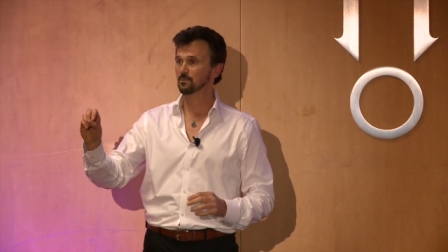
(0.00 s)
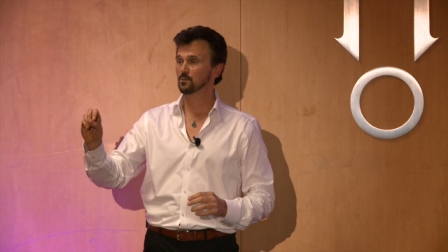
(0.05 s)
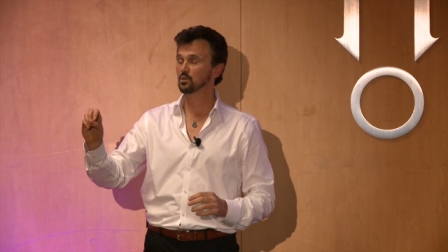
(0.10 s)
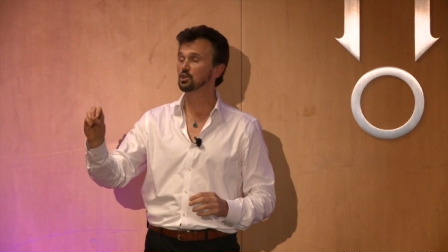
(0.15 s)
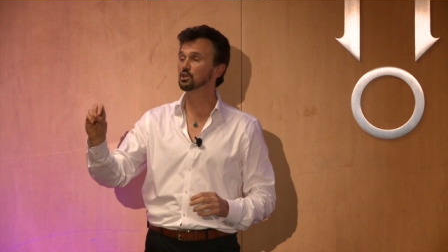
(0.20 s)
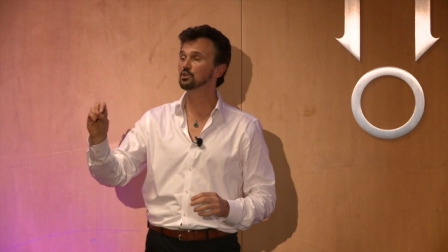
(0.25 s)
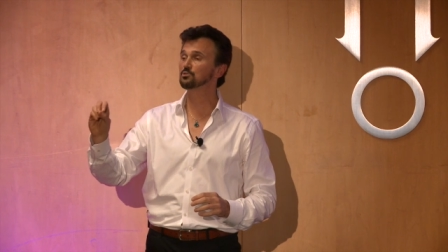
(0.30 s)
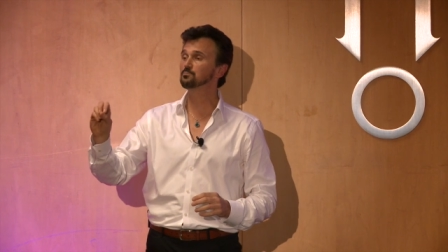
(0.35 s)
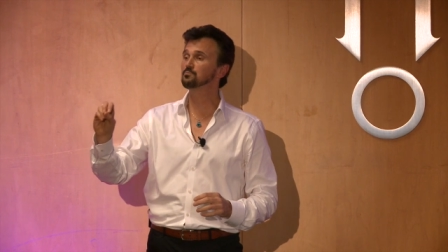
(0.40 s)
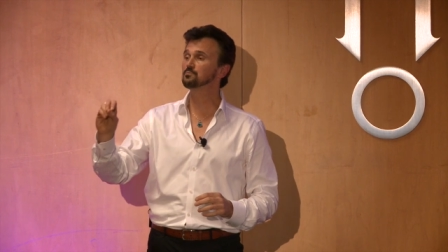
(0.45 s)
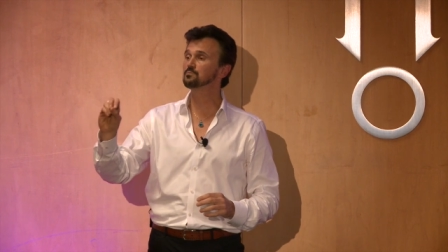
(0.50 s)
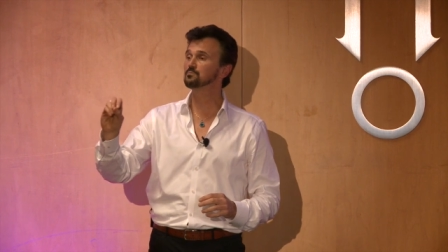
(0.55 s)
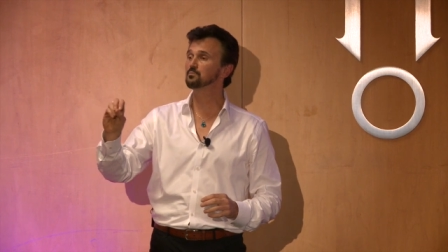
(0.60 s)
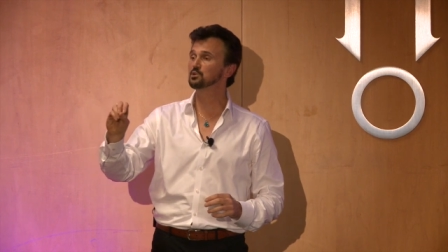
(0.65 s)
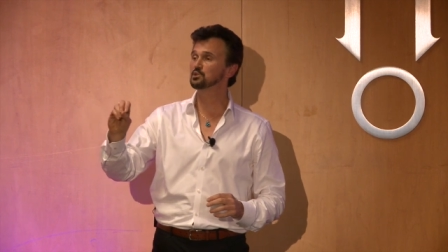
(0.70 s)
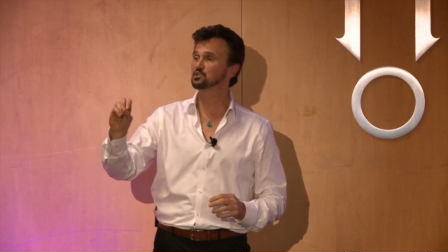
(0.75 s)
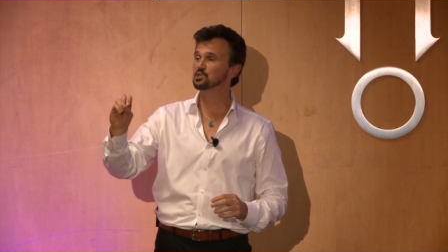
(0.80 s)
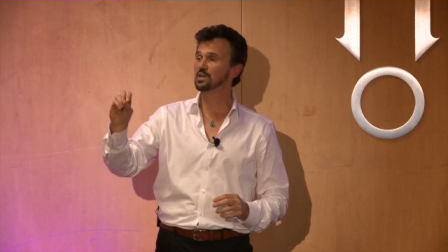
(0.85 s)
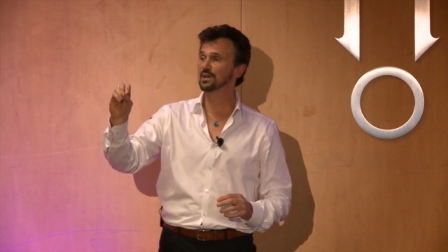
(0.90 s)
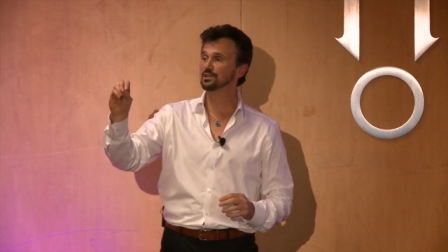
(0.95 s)
You can
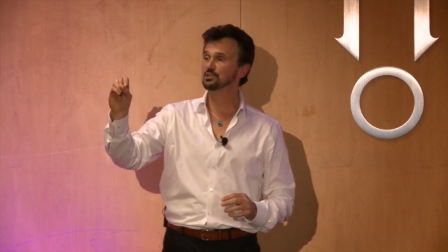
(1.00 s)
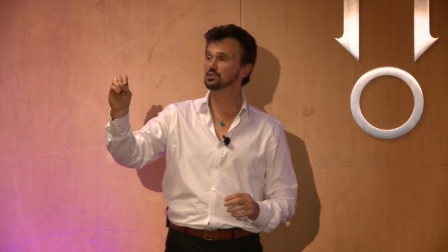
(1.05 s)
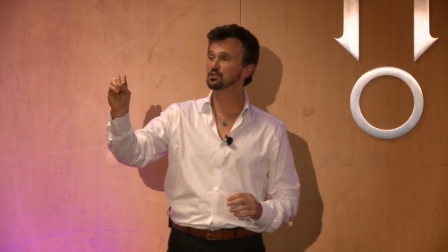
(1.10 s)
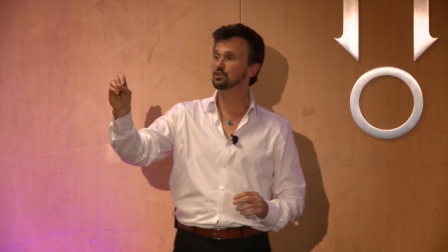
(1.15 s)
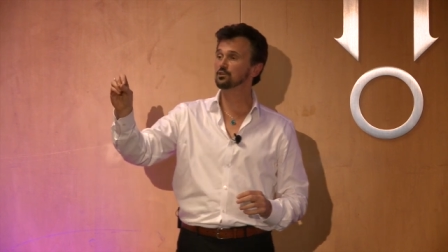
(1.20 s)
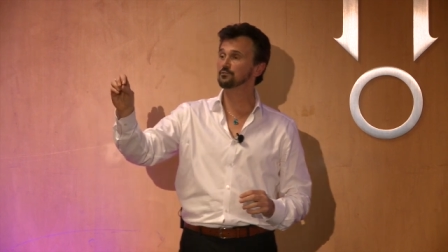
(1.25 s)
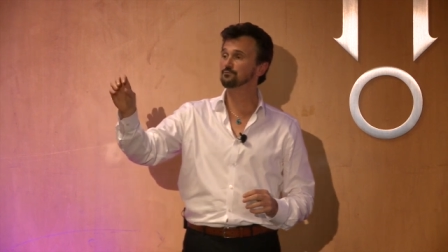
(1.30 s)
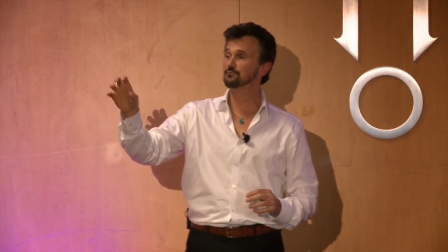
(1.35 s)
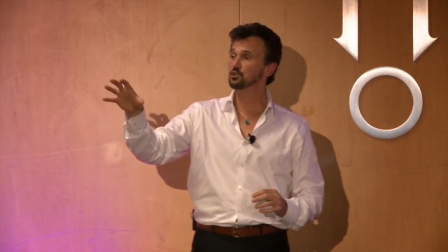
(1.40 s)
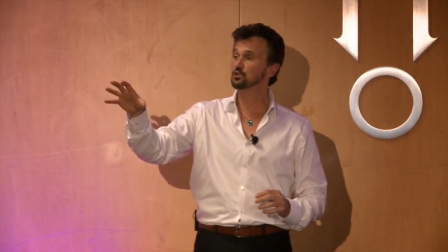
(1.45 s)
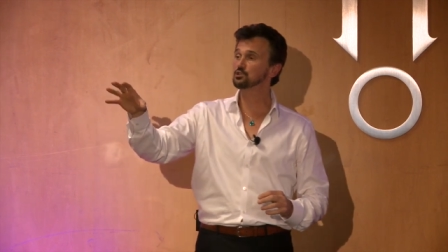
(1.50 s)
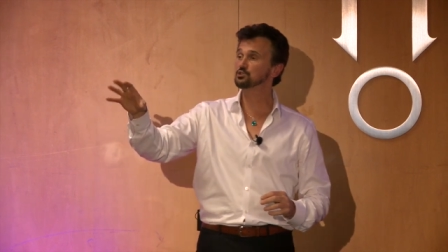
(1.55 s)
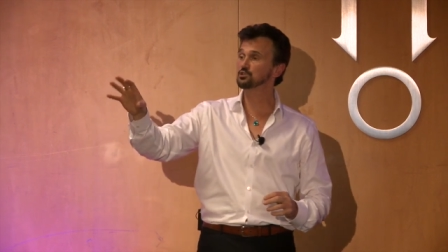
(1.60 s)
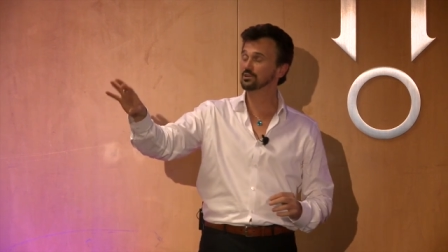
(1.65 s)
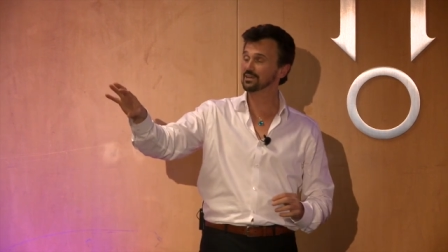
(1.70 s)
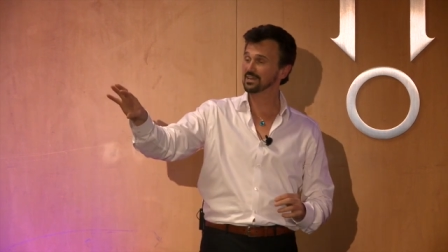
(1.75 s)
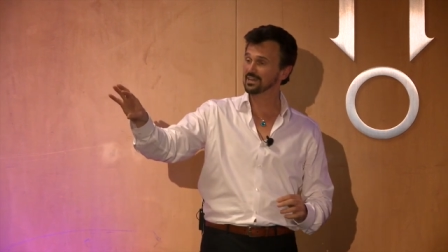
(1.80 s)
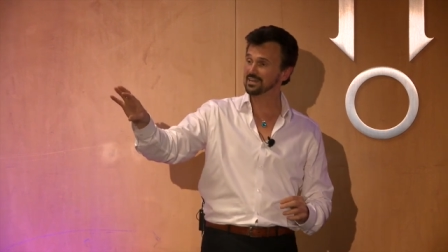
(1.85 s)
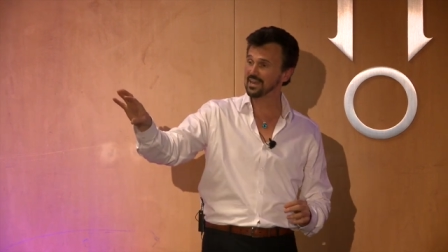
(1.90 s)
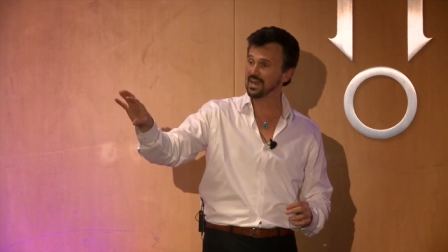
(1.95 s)
project to your
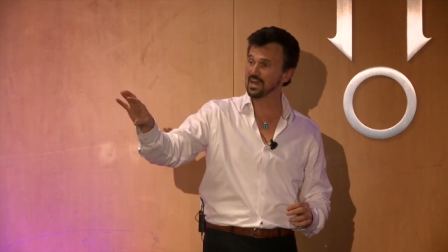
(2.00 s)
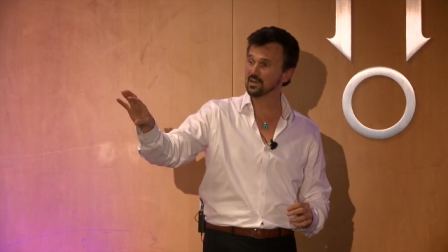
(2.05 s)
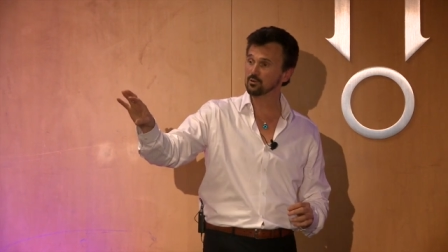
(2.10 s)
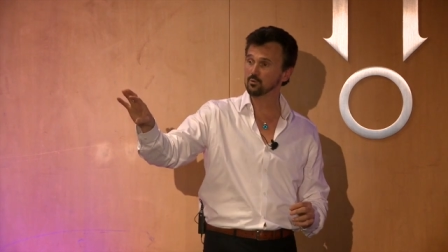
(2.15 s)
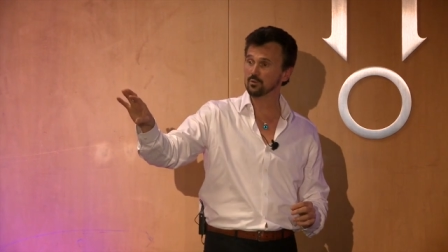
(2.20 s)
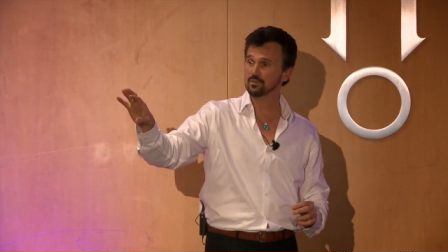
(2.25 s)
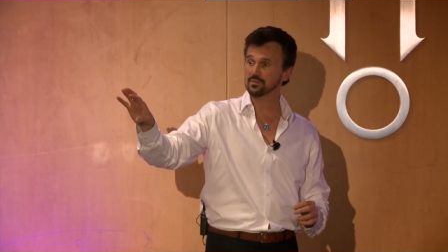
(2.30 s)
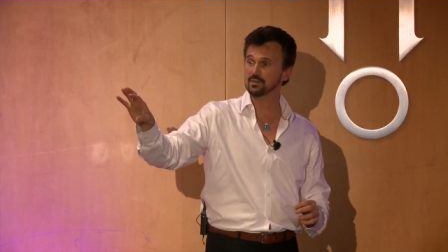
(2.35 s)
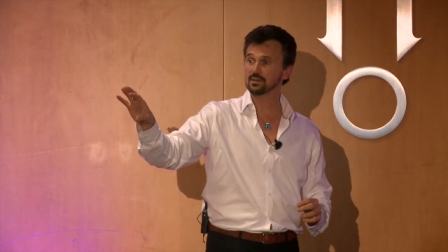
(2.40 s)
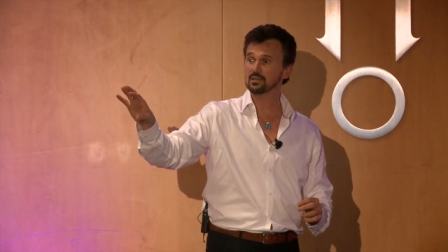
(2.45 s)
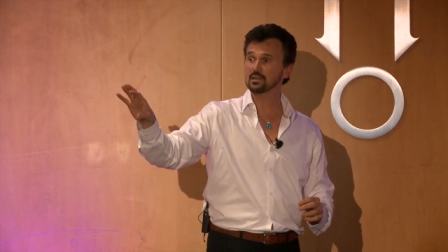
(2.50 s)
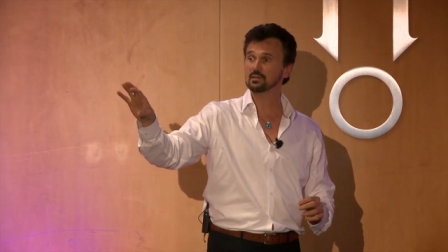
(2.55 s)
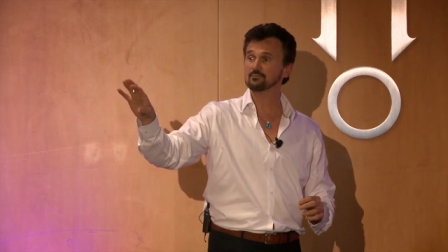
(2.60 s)
future and connect with it.